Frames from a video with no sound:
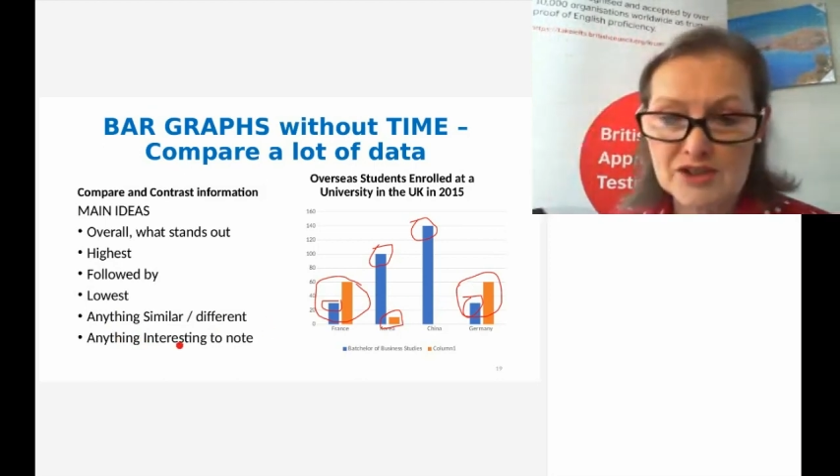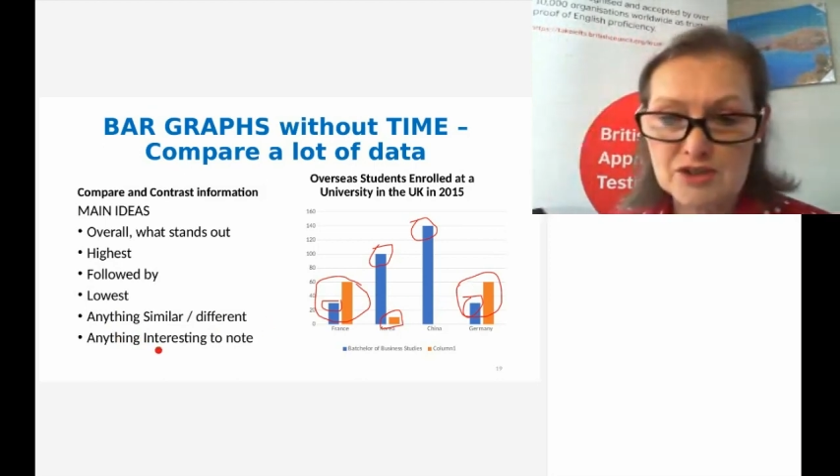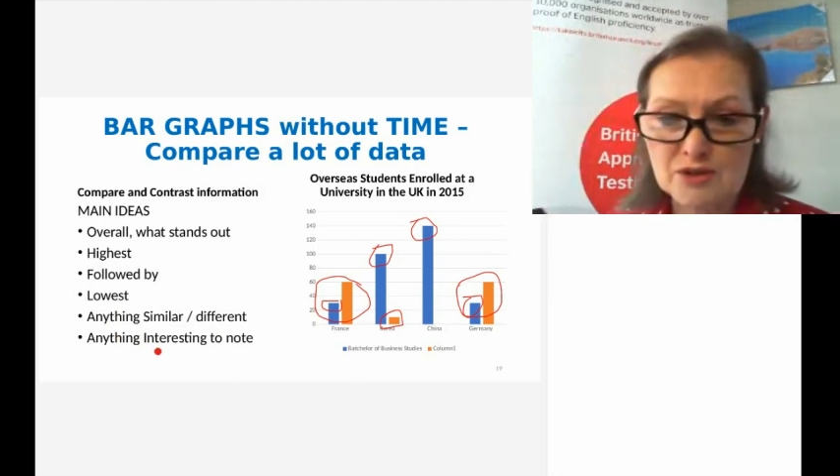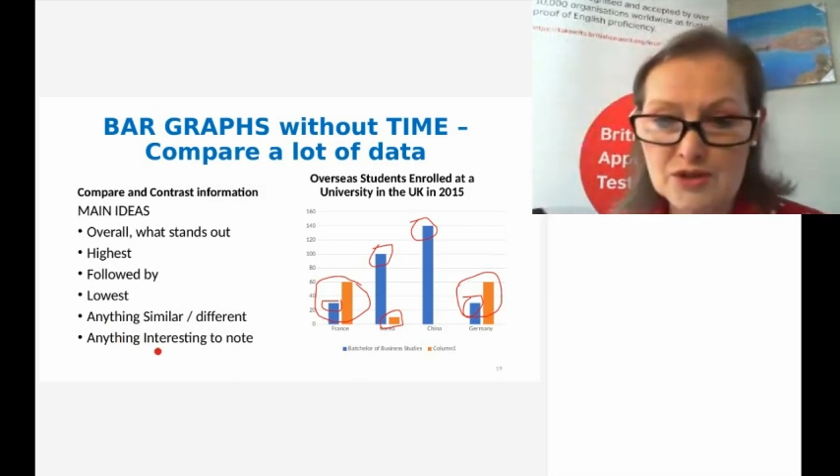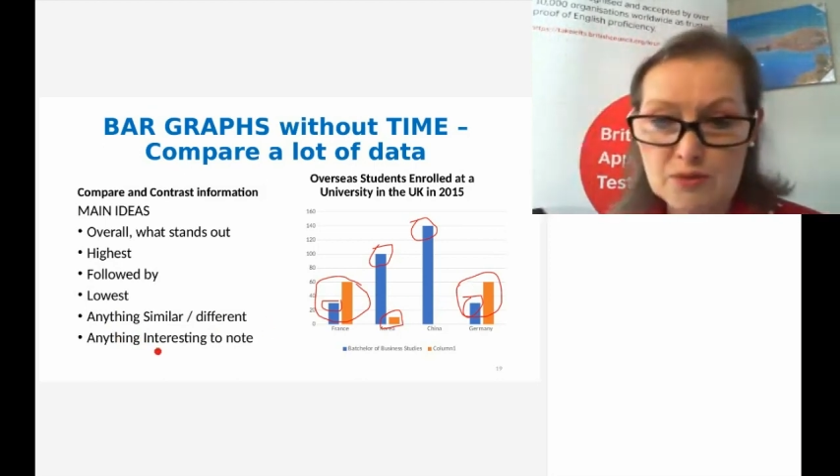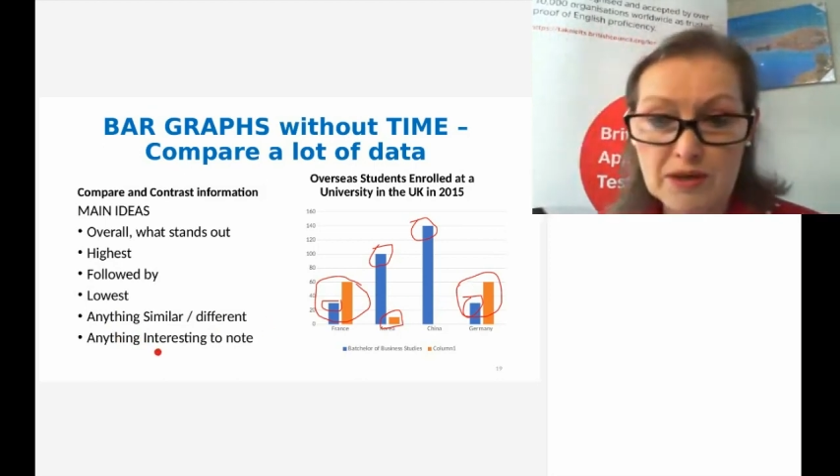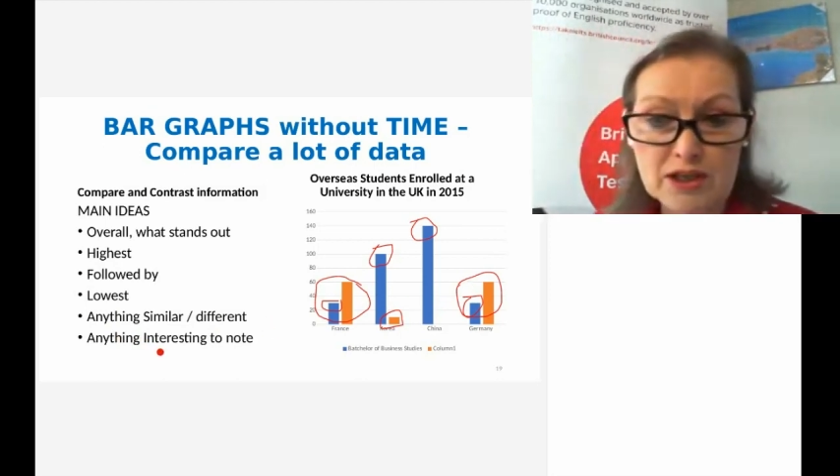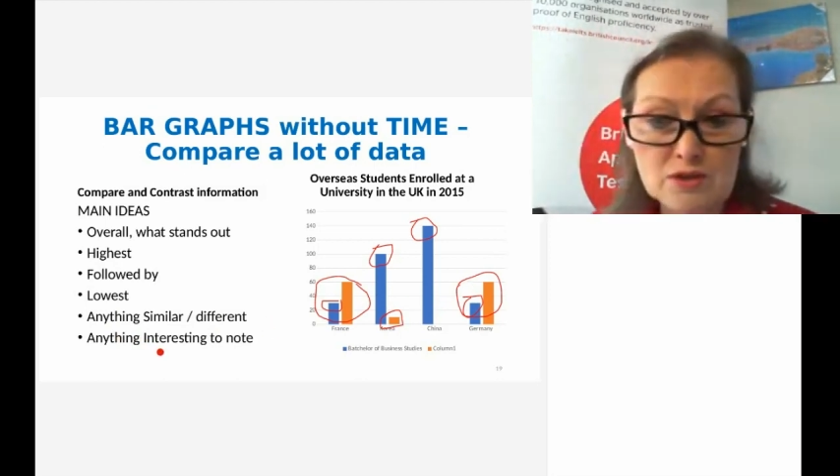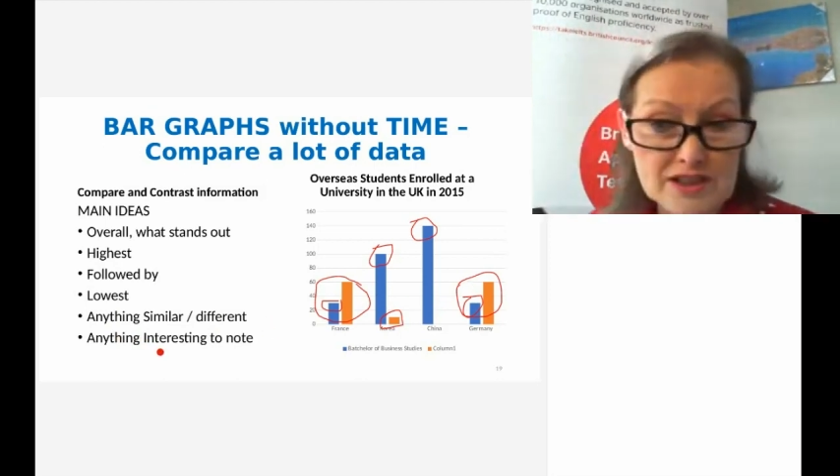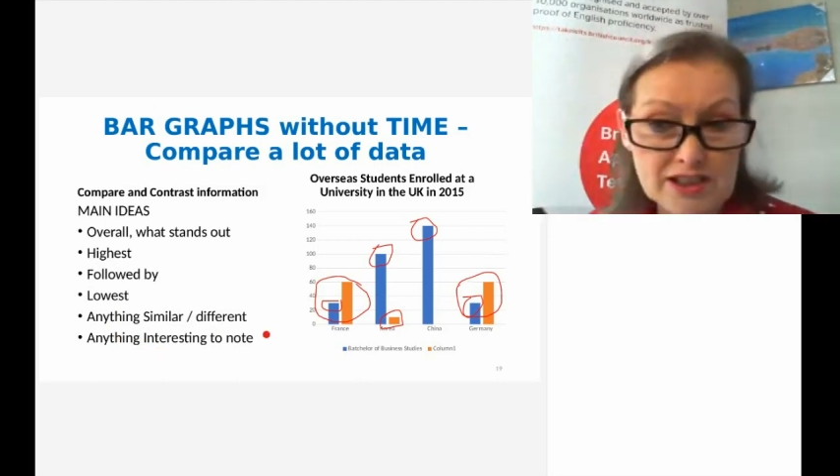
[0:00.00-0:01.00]
interested
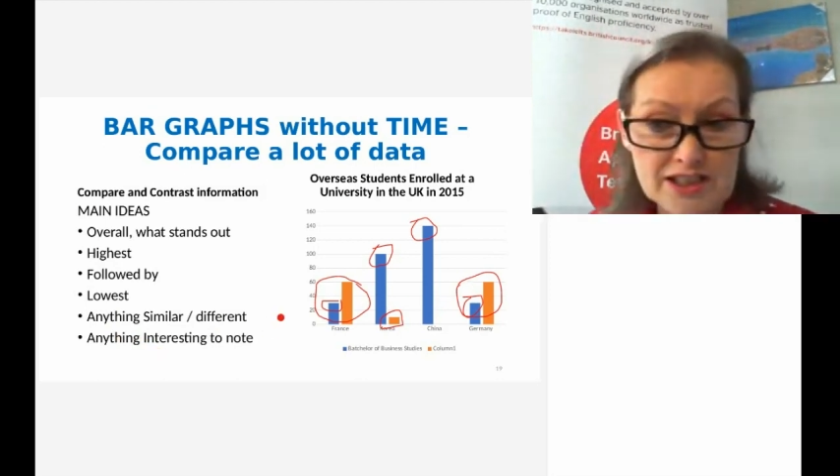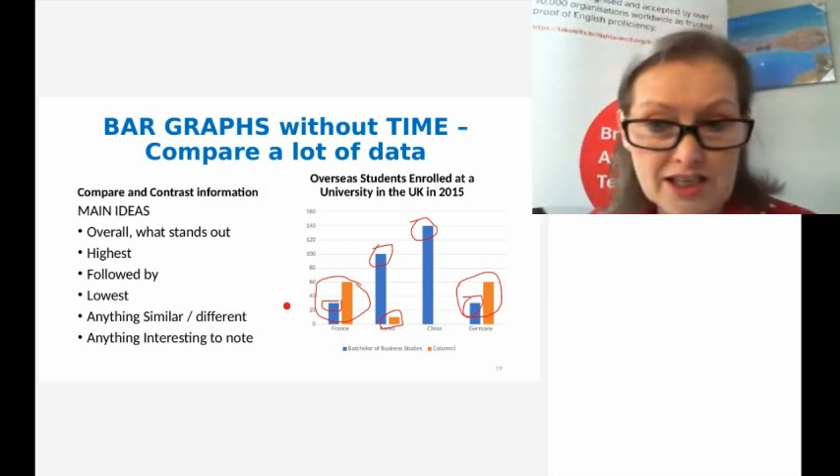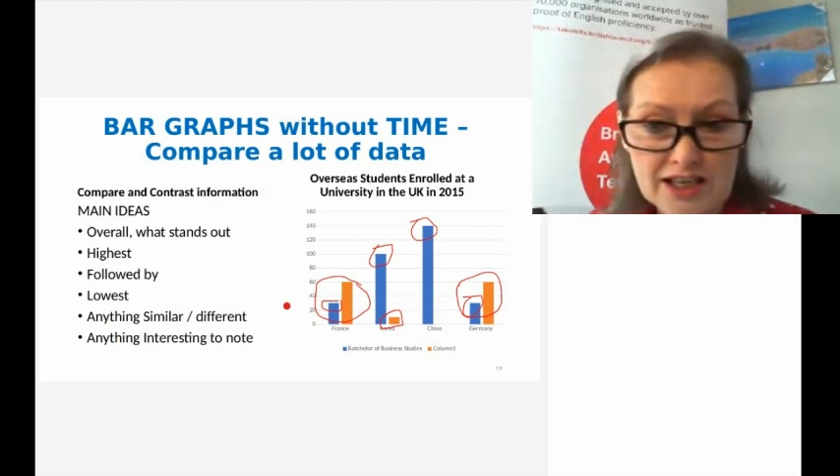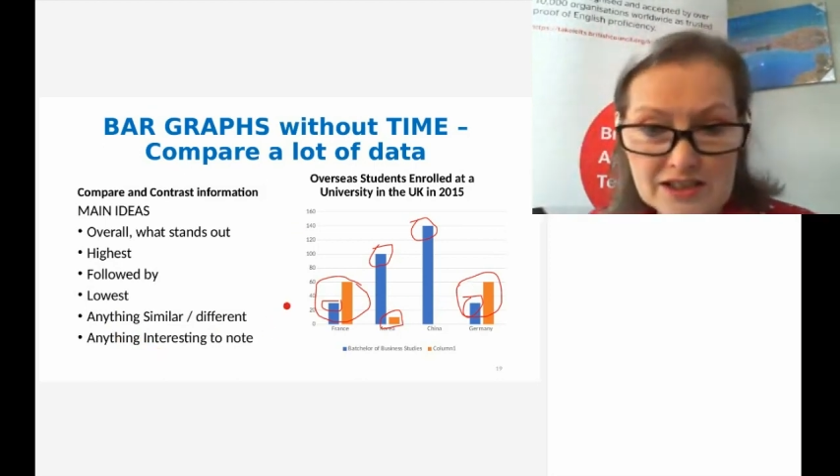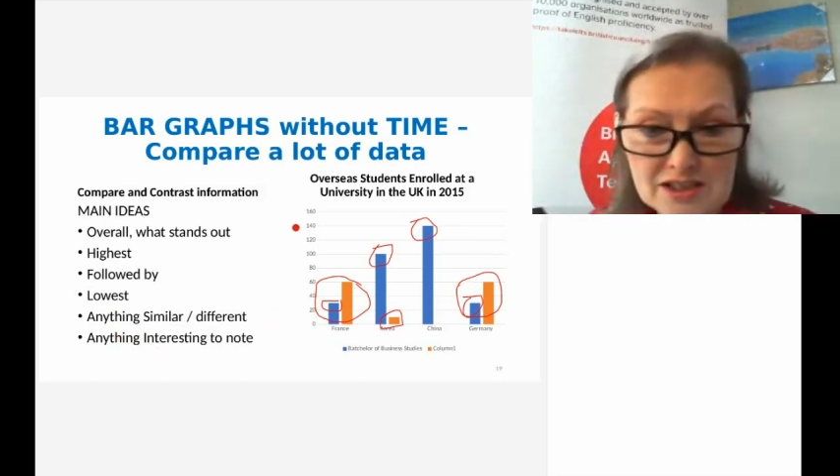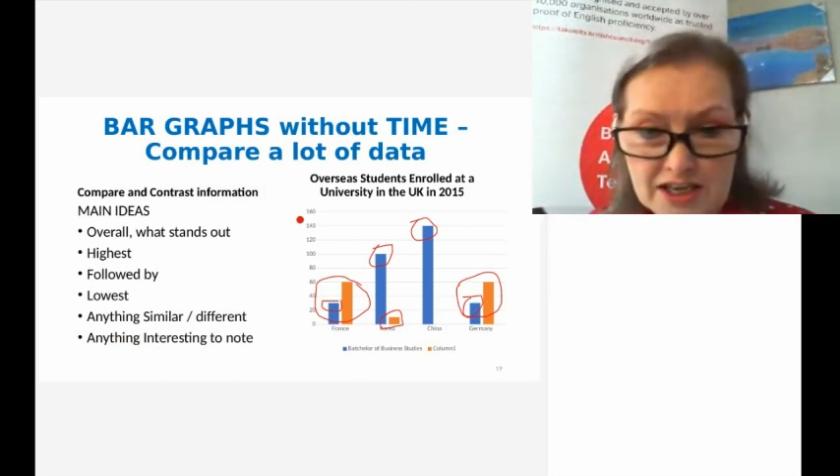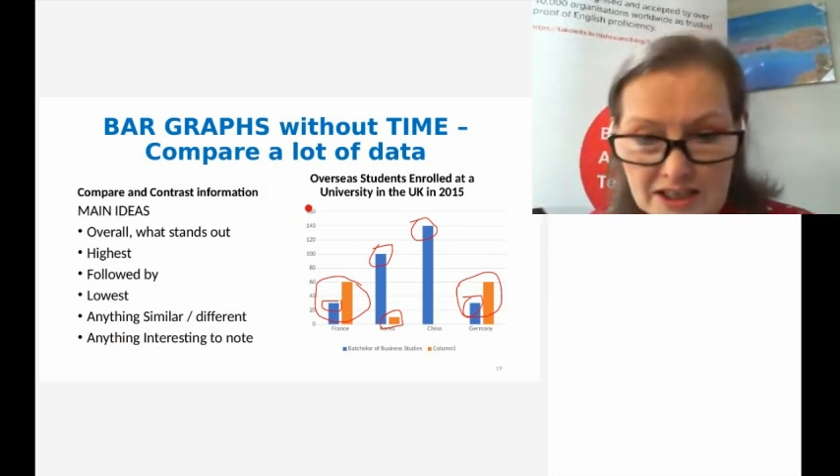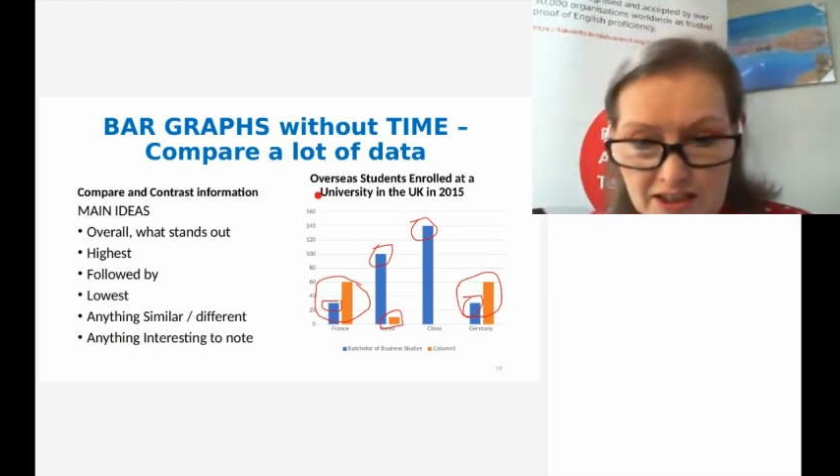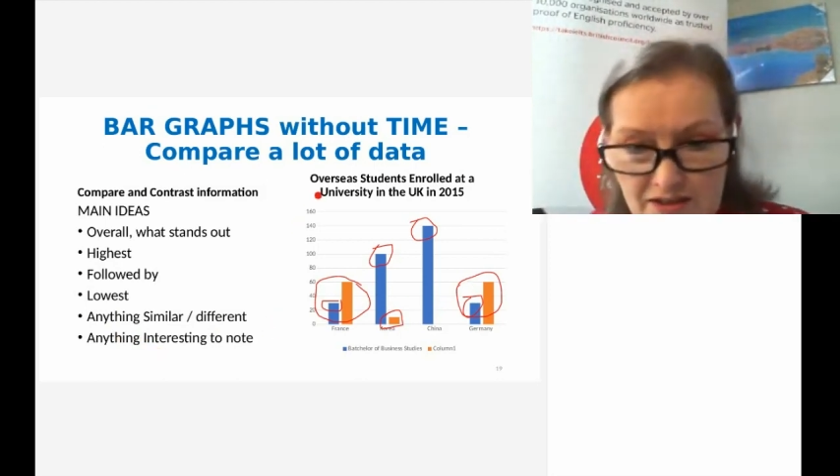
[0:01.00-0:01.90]
in taking the